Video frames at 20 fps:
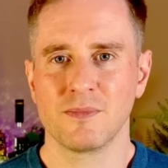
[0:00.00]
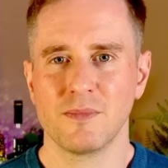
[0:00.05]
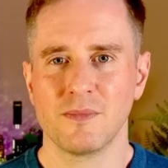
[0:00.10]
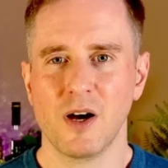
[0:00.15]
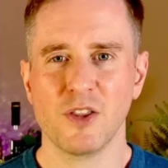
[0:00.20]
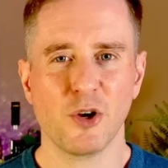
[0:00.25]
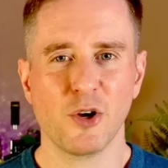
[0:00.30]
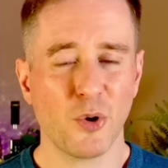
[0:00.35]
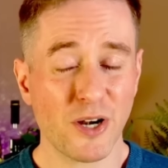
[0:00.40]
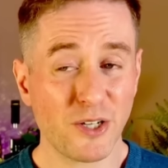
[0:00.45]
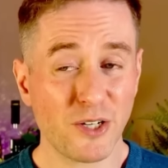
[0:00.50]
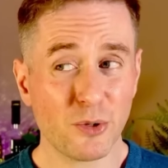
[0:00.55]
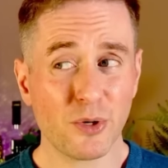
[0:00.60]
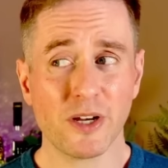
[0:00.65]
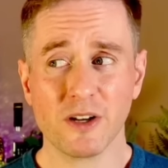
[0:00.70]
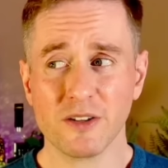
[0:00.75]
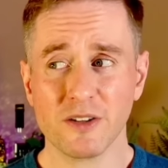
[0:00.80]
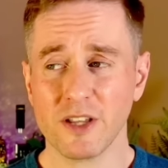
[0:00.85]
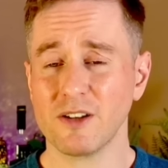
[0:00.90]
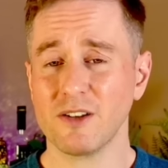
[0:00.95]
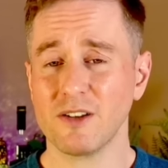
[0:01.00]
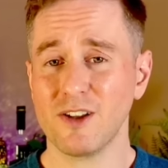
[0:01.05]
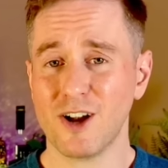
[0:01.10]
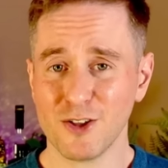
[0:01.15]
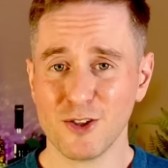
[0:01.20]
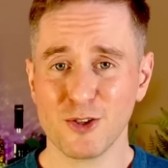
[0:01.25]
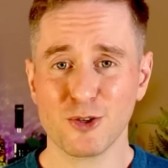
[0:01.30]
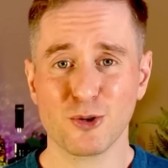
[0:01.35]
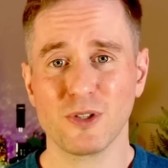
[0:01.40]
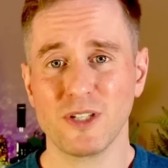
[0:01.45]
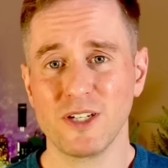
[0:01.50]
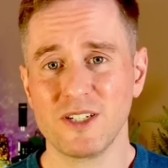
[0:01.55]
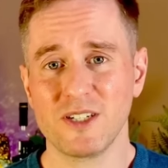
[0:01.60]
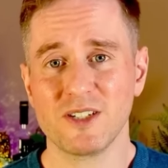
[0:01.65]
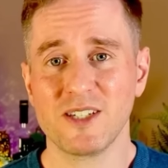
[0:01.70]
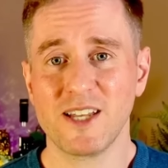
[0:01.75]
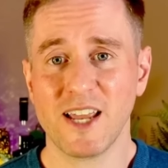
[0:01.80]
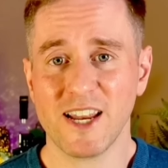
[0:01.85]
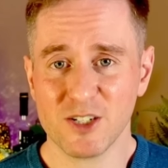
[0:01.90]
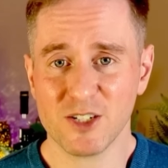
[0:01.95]
Although I do hear that a lot of the
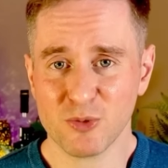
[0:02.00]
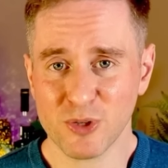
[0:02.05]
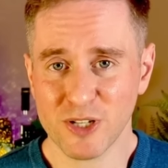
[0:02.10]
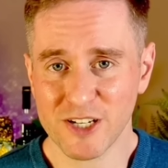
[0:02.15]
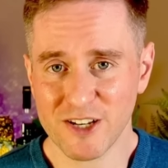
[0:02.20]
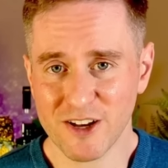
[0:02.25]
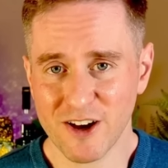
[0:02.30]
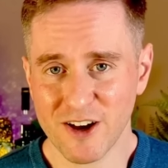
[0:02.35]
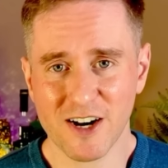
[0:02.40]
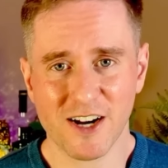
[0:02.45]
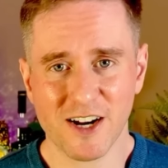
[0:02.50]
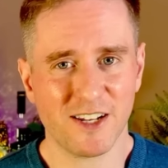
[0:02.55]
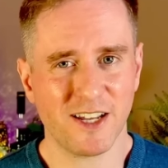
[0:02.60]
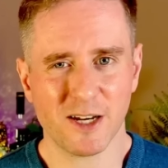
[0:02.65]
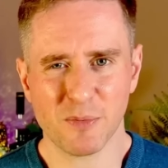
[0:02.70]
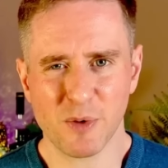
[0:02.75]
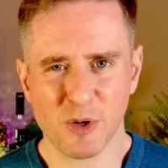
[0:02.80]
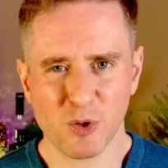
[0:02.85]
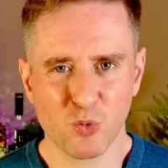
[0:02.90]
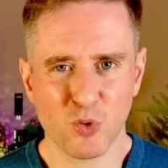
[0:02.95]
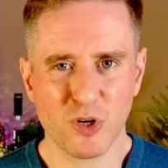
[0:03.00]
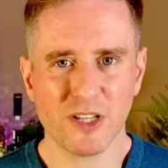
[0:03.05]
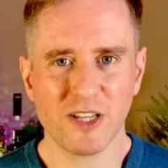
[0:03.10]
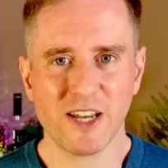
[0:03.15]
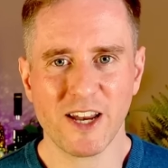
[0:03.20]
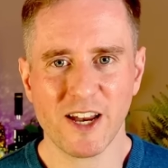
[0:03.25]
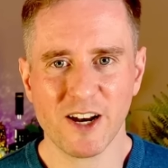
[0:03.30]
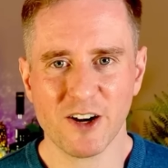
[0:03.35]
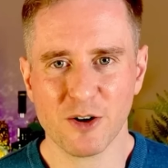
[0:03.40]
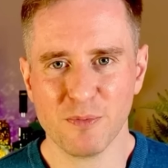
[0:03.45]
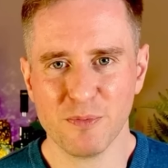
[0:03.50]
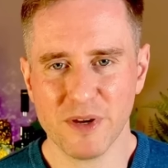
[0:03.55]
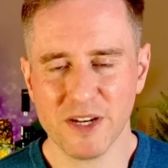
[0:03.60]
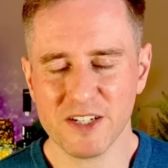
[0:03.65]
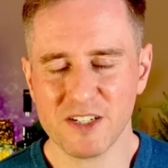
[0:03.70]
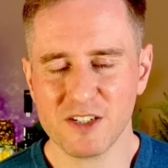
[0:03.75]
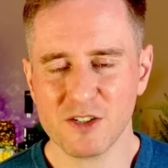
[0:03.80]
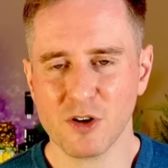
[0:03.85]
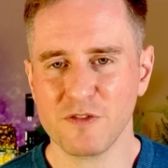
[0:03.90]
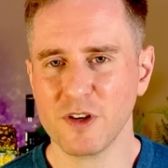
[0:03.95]
releases taste really young and they can be really hit or
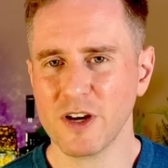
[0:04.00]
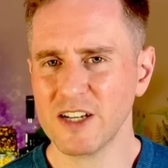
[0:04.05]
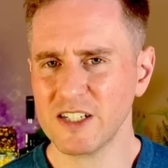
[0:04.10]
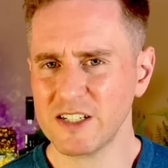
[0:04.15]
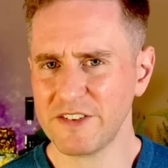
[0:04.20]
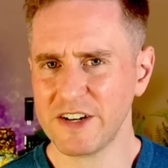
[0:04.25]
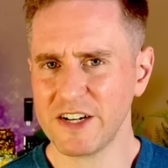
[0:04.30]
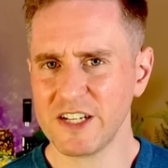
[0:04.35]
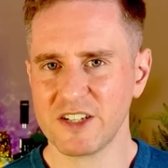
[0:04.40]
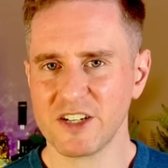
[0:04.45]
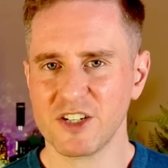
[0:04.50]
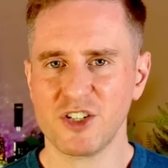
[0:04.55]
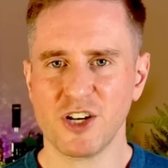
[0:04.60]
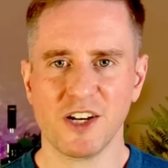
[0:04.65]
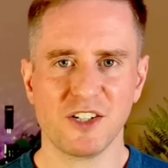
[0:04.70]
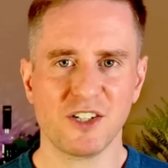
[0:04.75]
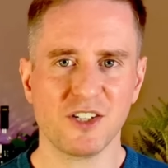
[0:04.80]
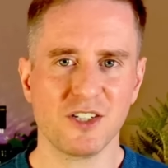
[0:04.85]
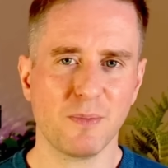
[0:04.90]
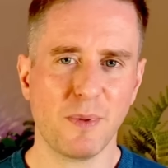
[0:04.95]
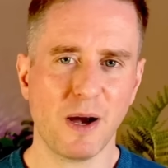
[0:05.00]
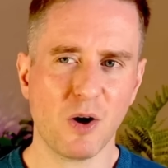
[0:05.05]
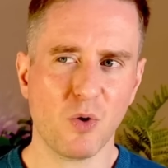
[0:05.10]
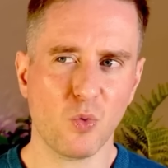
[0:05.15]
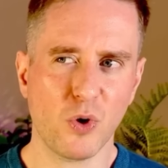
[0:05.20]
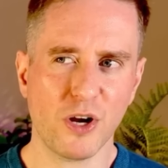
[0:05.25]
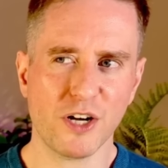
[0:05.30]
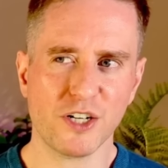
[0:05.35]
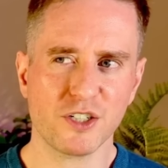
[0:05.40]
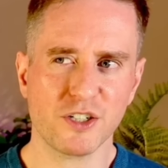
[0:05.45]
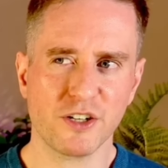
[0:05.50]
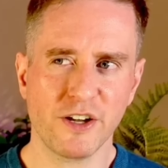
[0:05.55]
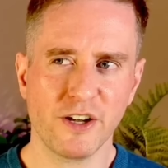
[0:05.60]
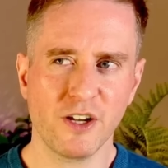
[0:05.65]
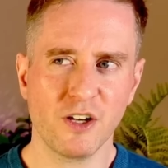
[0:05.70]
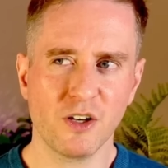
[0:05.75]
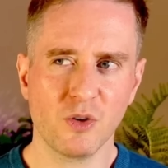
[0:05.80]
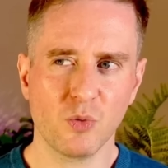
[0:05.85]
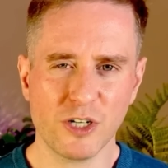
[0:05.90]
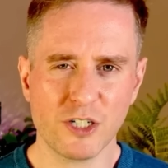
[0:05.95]
miss. So if you guys have any suggestions about which
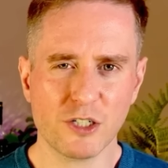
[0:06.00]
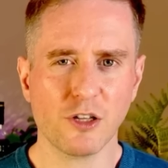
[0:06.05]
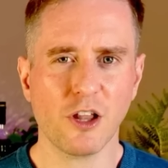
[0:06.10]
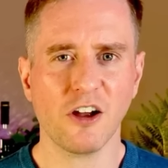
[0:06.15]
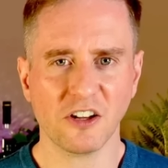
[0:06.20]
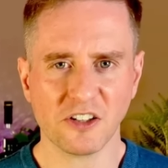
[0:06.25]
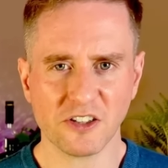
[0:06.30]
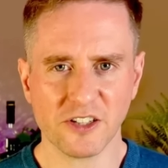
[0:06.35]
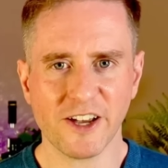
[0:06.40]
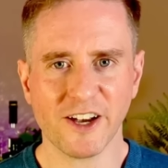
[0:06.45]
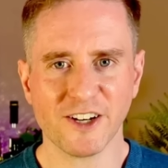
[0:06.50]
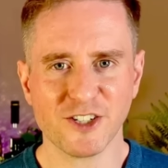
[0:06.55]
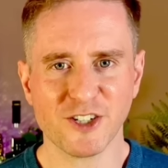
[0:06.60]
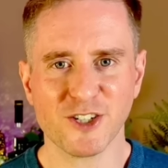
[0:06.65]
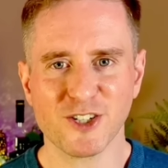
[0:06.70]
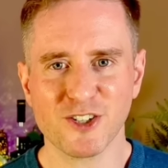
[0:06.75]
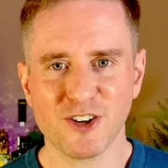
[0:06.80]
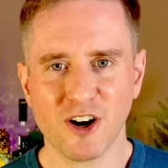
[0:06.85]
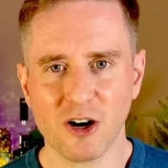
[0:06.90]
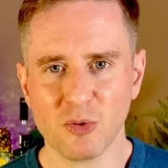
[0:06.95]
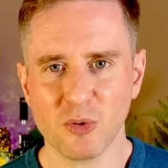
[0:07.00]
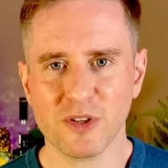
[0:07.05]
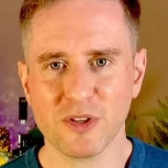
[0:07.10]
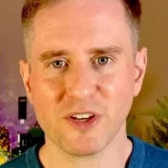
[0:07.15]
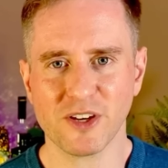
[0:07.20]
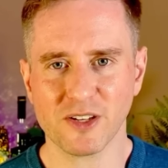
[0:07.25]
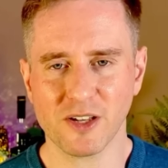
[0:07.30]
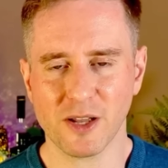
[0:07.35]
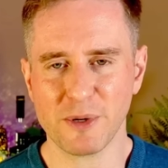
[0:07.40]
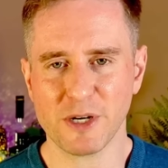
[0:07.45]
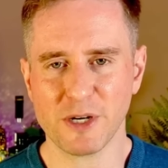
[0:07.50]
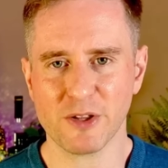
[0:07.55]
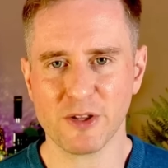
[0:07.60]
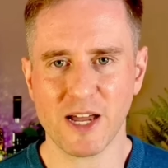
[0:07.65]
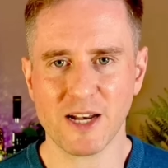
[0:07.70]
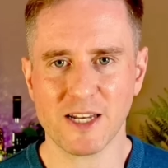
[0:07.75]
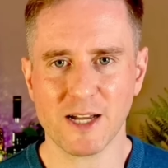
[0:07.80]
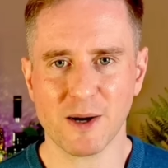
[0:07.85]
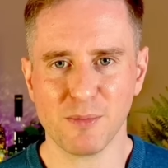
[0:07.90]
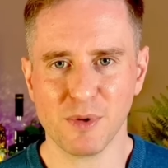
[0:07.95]
Lochlea I should start with, you can let me know
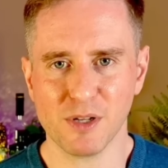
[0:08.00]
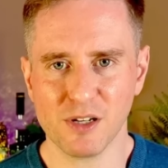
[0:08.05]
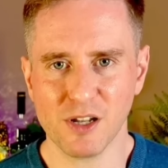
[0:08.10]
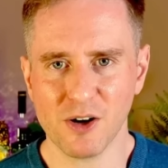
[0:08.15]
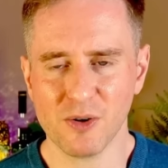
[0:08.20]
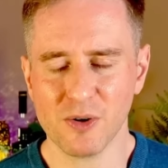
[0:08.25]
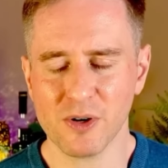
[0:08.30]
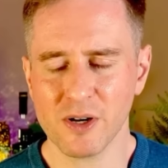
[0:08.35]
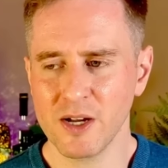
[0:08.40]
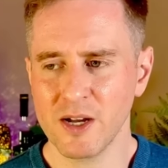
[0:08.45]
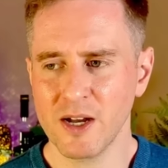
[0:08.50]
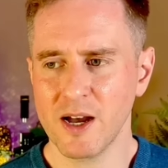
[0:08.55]
that down below.